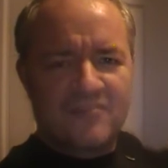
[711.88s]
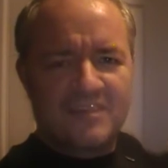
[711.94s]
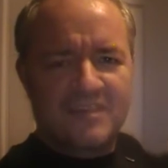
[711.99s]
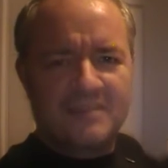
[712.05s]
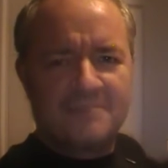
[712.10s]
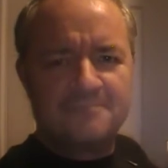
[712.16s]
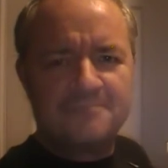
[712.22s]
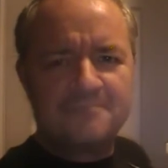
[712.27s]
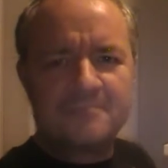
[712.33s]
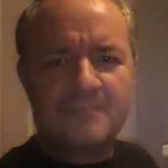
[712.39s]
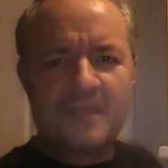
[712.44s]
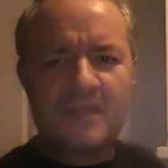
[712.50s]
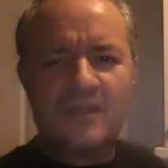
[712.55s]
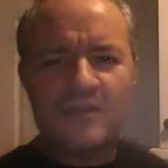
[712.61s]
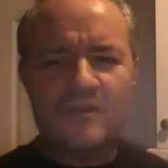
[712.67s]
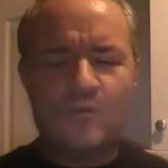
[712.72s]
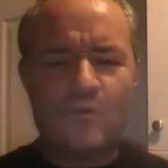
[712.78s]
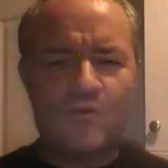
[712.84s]
here.
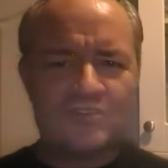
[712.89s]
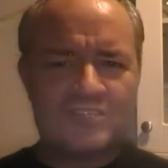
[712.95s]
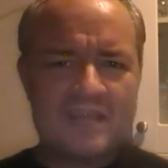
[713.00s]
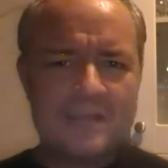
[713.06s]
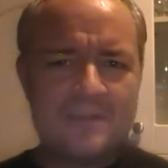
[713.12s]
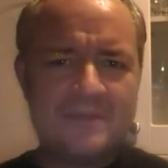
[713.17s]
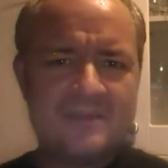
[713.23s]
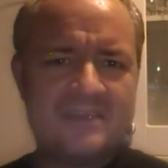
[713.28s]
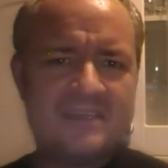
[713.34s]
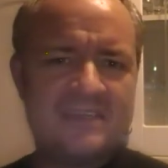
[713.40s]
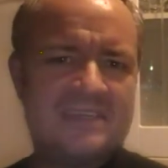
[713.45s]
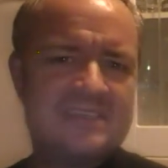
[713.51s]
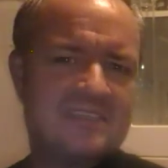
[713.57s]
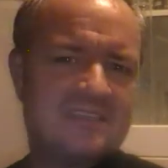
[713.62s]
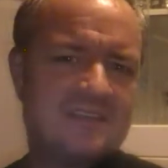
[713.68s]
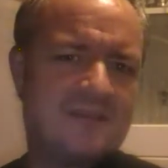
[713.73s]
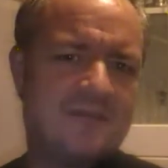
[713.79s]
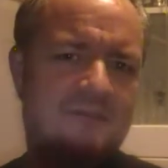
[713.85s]
What's happened
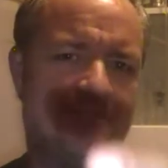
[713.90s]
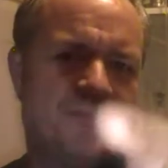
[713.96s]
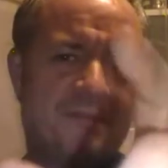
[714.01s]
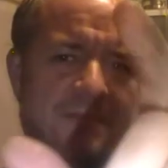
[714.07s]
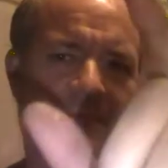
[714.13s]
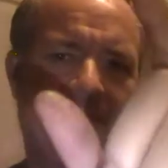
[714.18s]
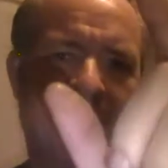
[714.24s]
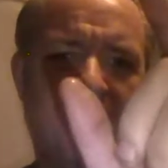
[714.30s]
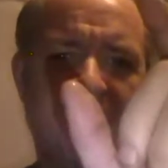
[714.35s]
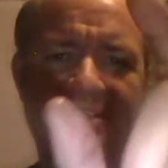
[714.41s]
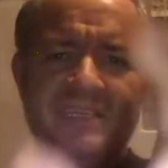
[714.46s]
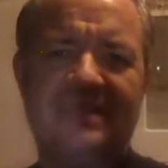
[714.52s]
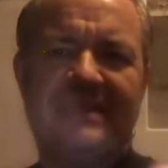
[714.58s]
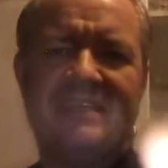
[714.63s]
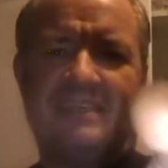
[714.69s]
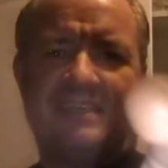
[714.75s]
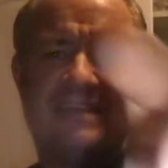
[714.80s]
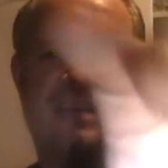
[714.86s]
is the
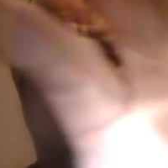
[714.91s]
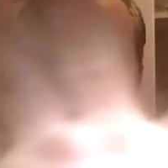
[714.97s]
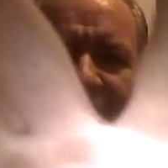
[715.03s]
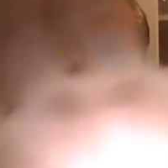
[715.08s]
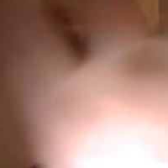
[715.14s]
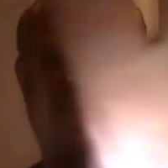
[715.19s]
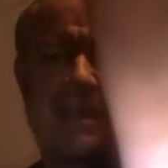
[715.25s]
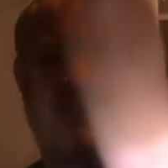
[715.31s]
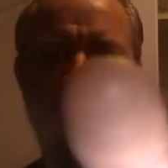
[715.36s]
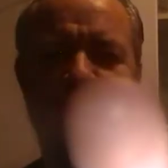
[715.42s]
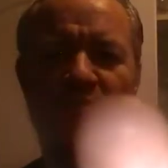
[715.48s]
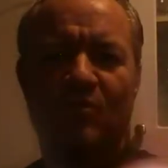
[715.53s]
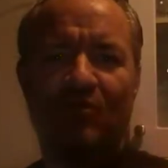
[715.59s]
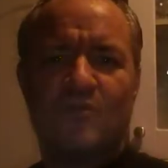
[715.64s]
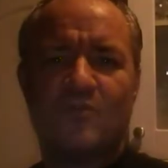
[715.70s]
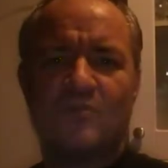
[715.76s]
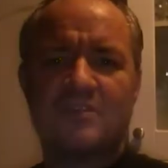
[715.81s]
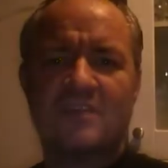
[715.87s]
bloody
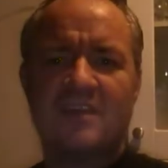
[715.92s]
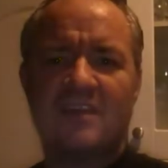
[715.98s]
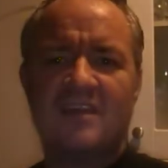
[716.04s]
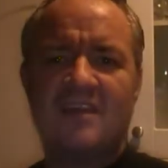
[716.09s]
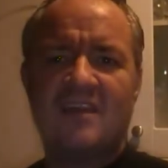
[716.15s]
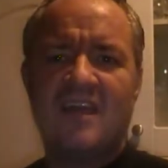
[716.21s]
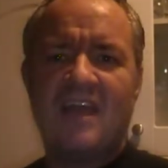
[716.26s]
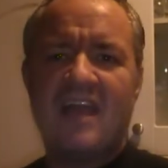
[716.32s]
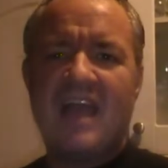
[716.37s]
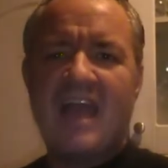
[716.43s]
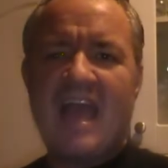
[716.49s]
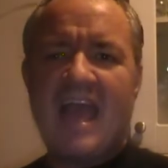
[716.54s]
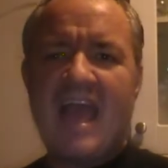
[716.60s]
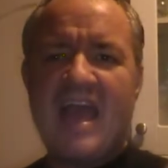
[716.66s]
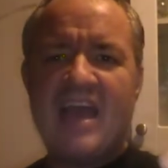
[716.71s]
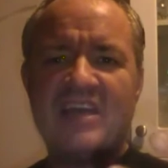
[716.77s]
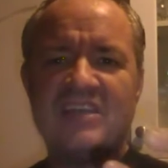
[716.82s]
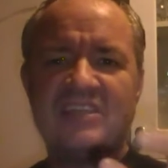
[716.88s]
camcorder
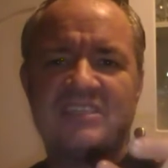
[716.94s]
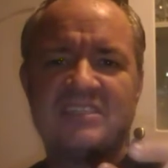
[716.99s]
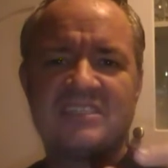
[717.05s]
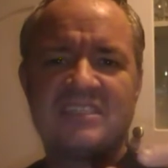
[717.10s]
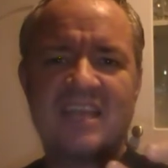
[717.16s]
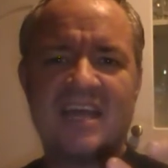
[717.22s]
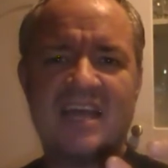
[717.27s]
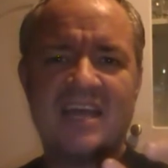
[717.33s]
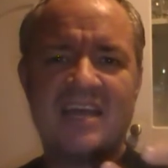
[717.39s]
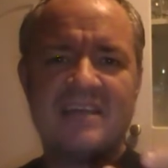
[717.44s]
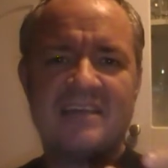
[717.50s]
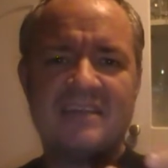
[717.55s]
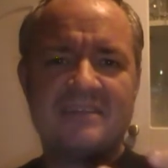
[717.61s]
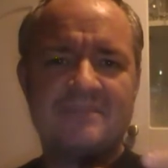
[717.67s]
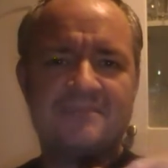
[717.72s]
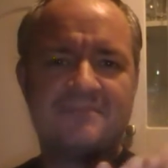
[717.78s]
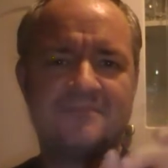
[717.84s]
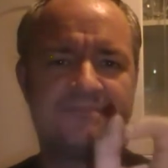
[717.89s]
as
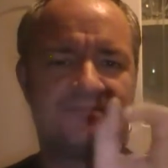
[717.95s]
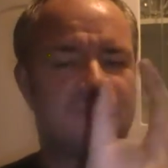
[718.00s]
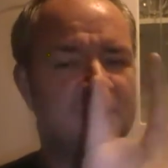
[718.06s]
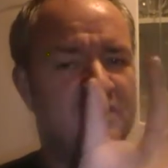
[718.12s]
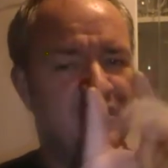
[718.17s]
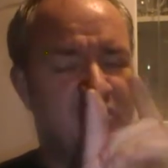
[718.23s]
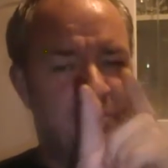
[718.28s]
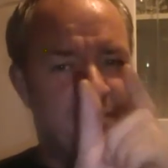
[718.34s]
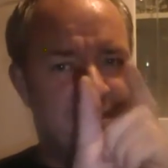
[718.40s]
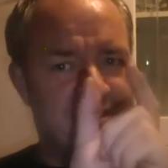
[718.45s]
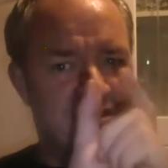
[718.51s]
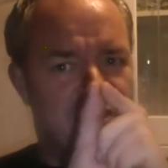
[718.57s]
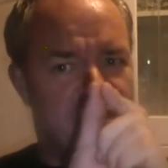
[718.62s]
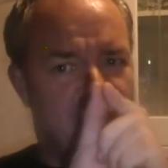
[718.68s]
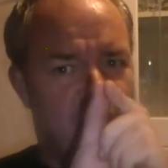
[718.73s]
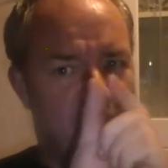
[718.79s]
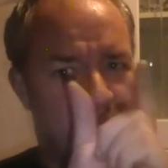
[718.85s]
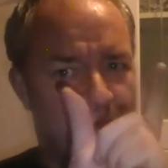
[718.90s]
um, you know the bits
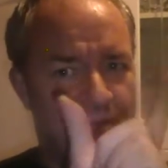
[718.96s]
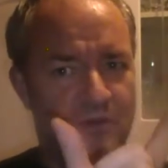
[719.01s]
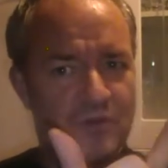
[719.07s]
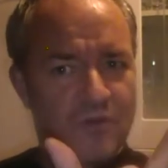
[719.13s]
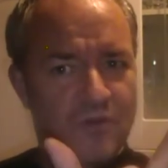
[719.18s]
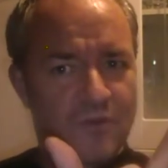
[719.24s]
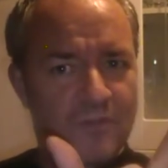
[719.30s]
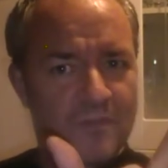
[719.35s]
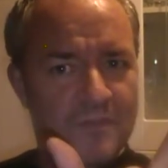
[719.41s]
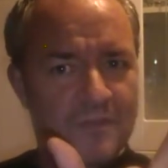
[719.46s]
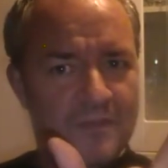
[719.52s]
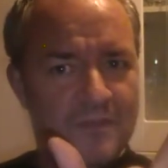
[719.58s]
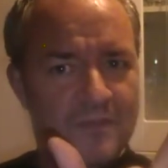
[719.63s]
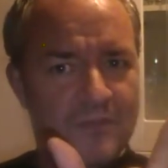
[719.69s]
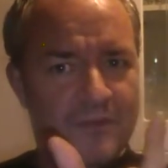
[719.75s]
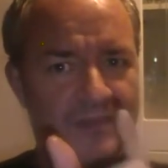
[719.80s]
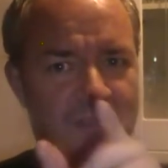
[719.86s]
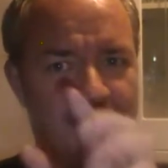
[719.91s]
that open up
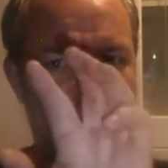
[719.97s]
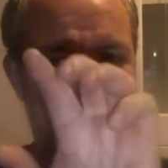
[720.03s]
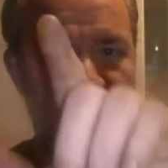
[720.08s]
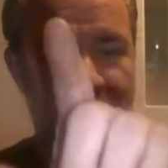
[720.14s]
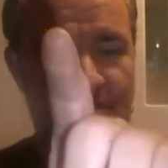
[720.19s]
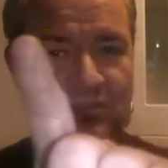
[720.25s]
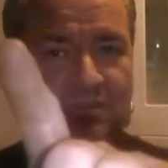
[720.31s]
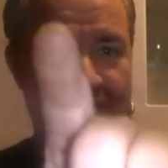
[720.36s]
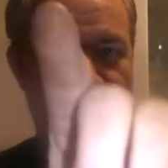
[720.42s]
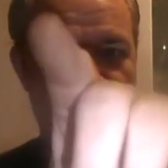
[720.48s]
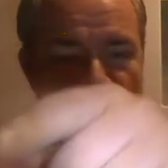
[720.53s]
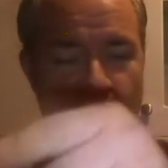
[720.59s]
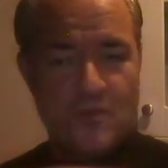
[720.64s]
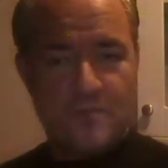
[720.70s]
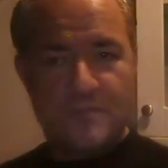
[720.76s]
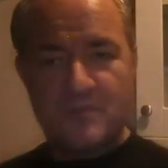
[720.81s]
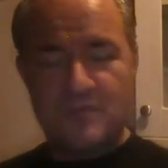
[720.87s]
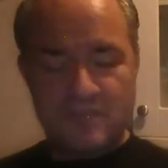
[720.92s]
when you, you, you
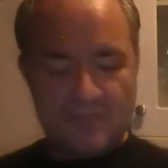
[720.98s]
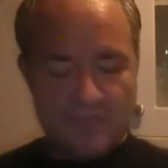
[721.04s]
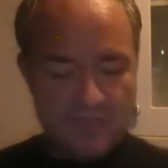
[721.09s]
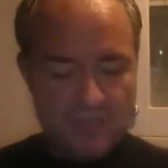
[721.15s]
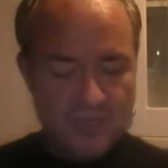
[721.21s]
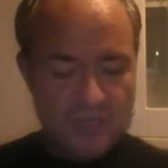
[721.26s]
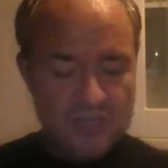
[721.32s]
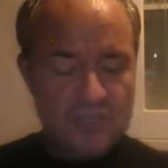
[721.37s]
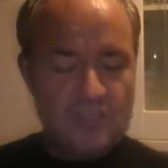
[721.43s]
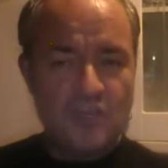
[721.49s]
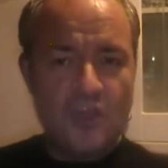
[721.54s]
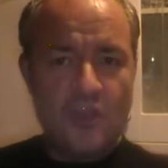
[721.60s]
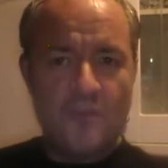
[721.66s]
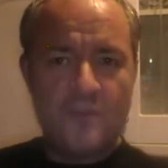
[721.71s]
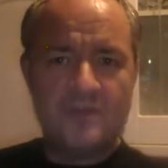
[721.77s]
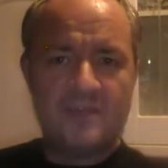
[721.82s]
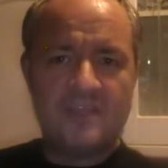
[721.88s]
open you open